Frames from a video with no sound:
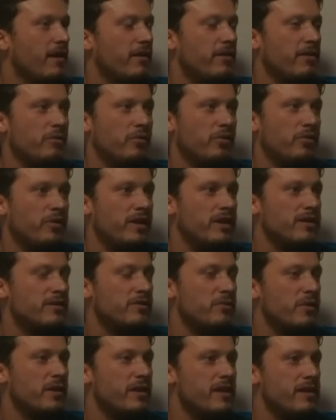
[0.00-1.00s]
think we're in it to
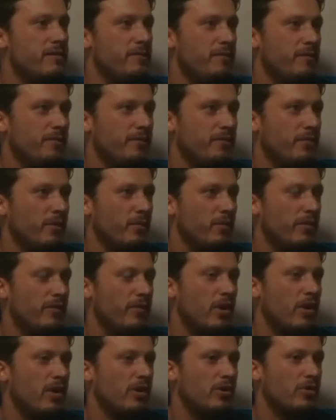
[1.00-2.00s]
win it. We've
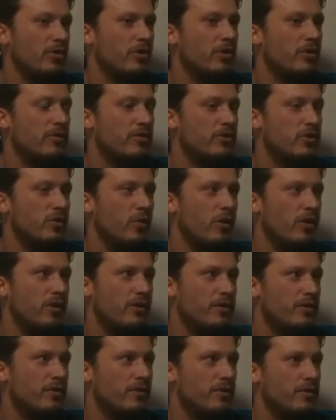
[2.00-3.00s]
got a good enough squad,
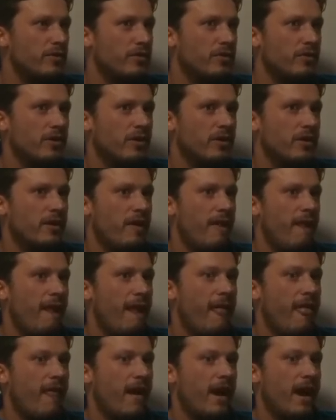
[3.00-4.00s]

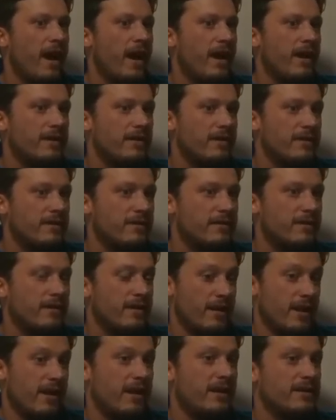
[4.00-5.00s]
and
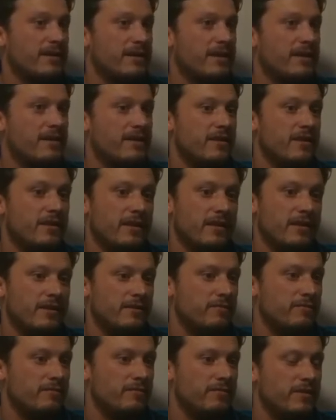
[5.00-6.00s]
like I said earlier,
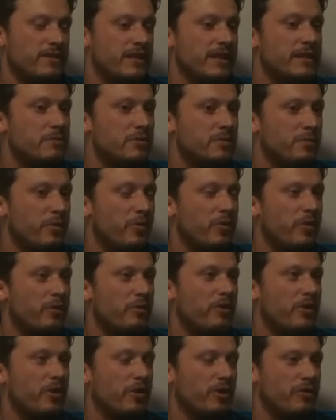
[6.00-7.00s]
team spirit. We've
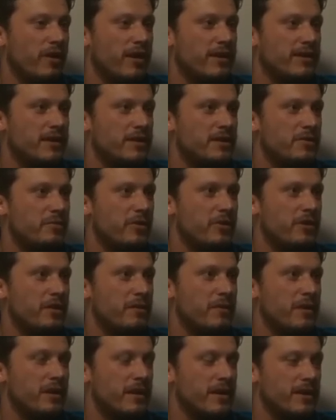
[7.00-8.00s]
got a great team spirit at the
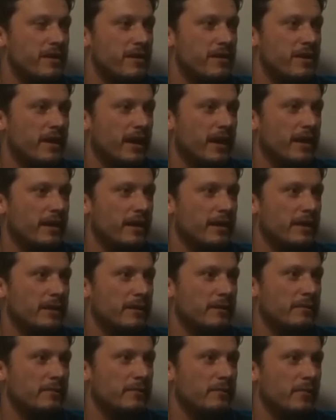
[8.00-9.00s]
minute.
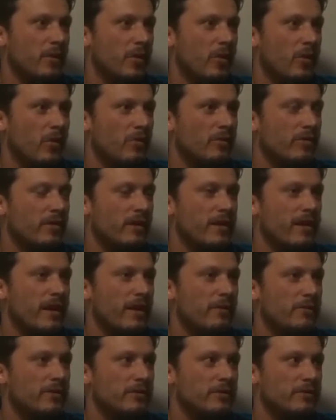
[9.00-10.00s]
Hopefully
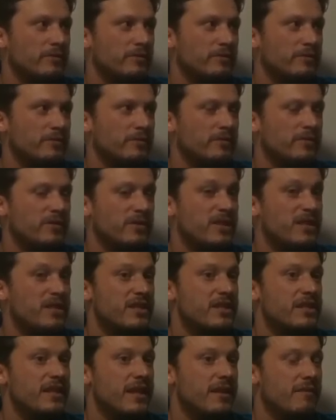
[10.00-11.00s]
that will
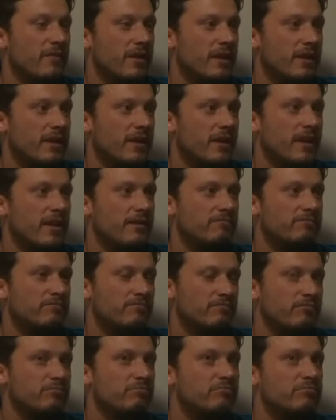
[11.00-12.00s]
stand
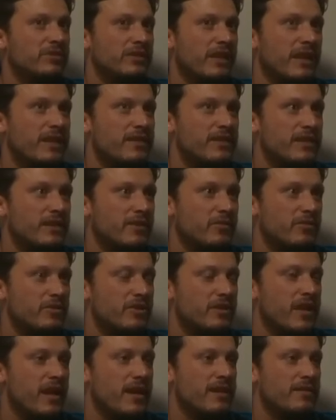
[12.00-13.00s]
us in good
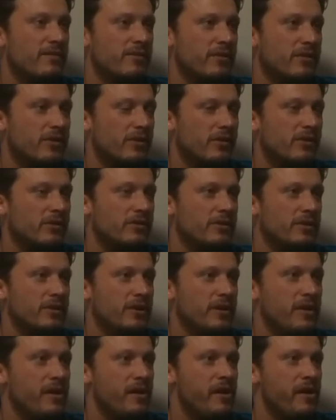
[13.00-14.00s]
stead for
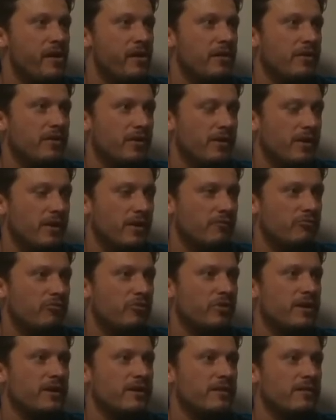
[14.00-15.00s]
the
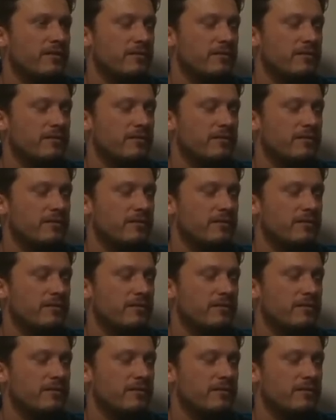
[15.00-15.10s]
running.